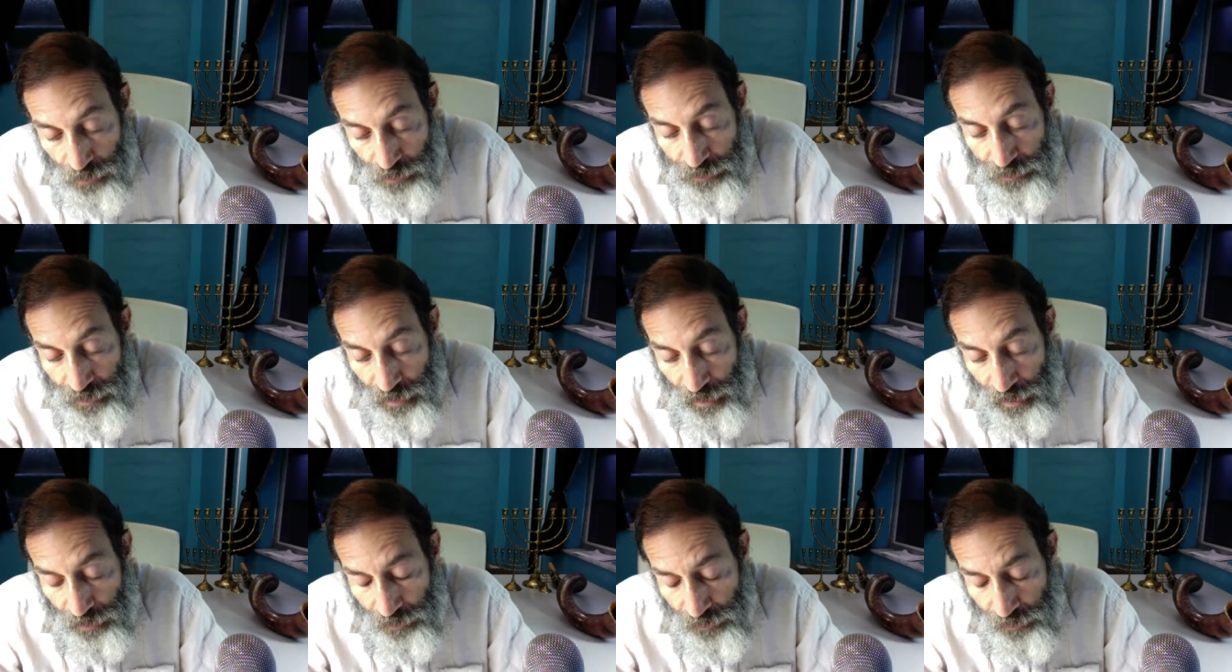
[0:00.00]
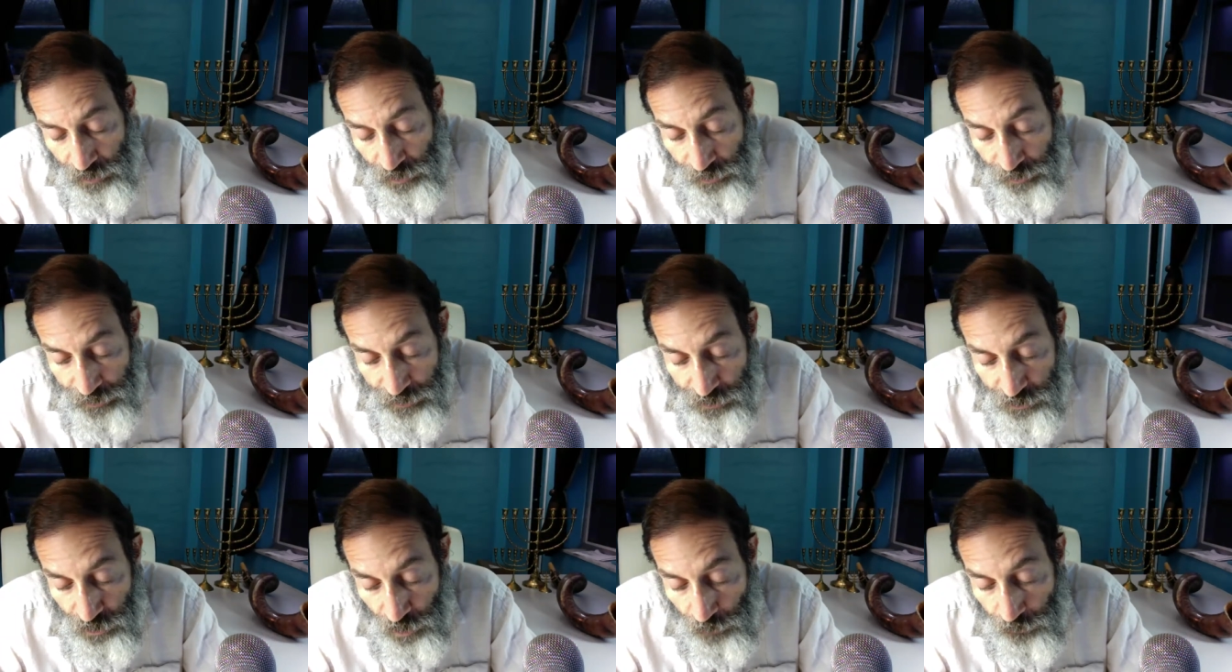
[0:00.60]
Sound the
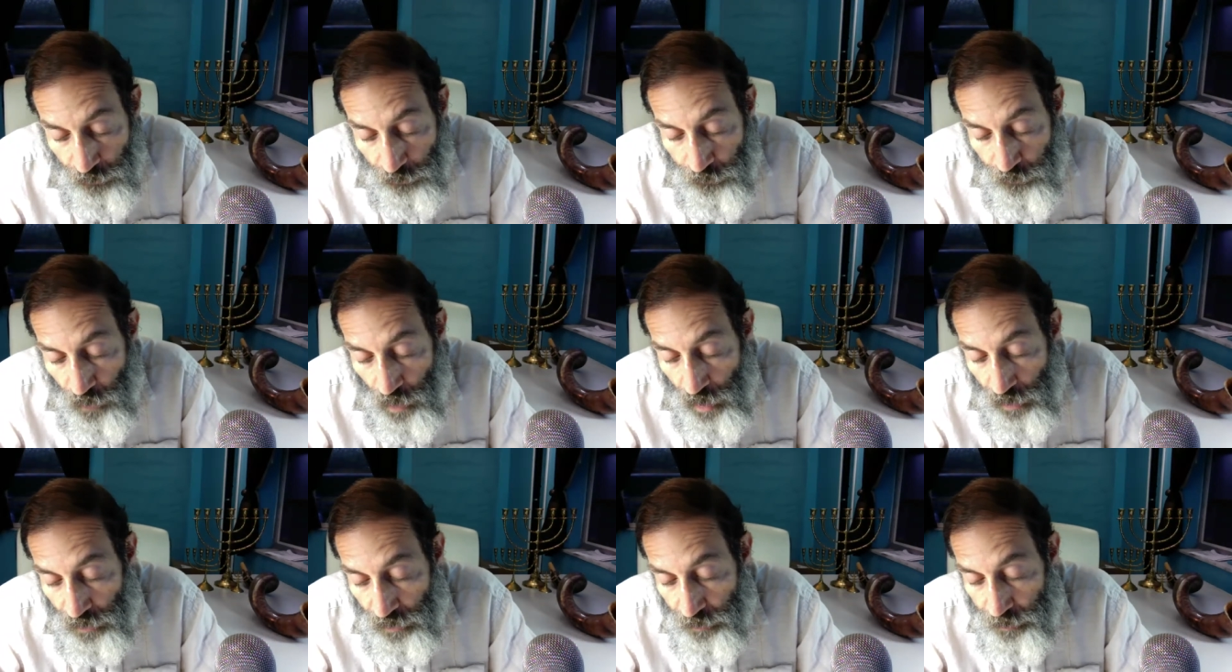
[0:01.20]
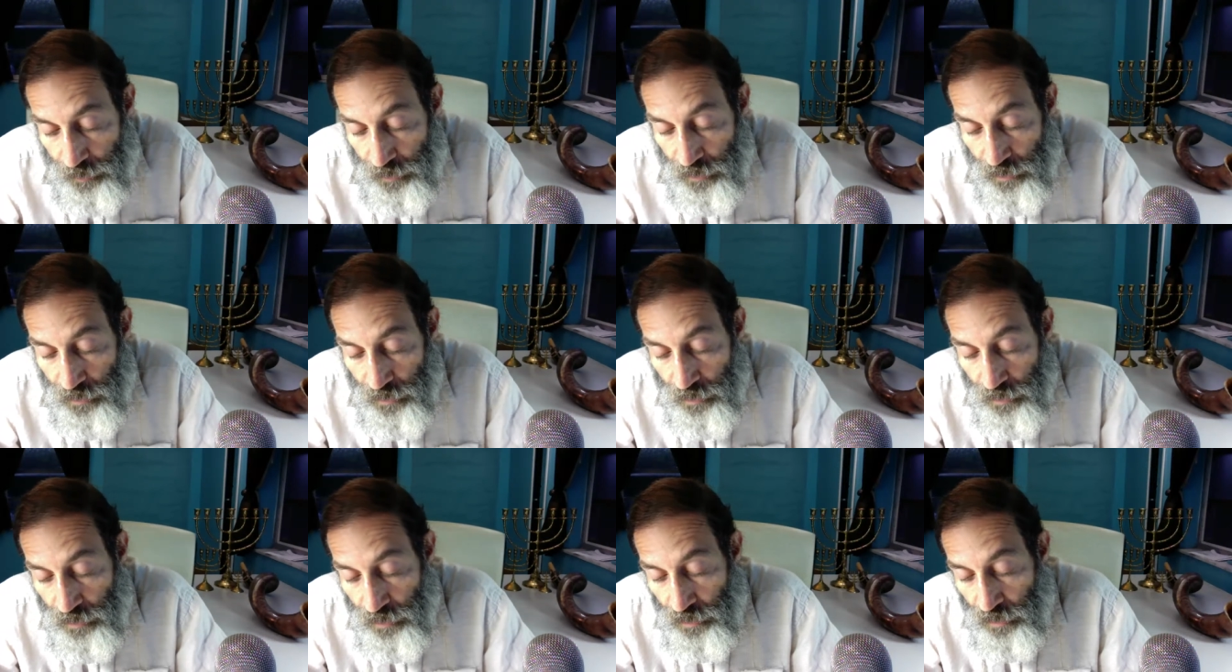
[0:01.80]
great shofar for our
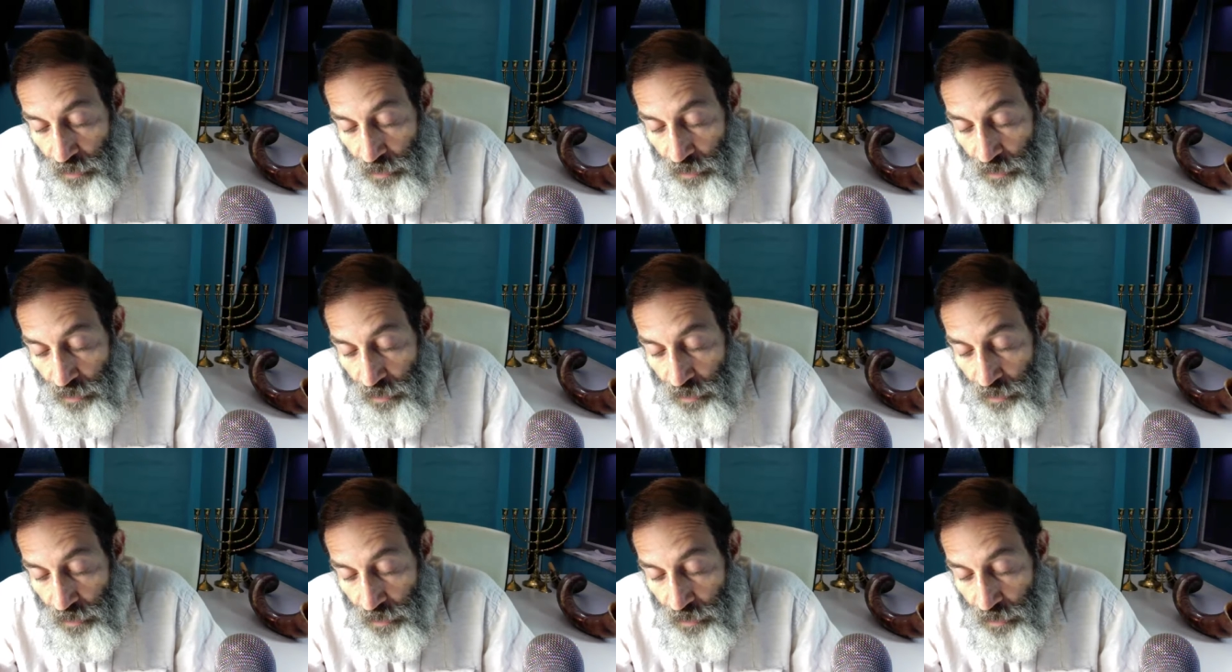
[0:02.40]
liberty,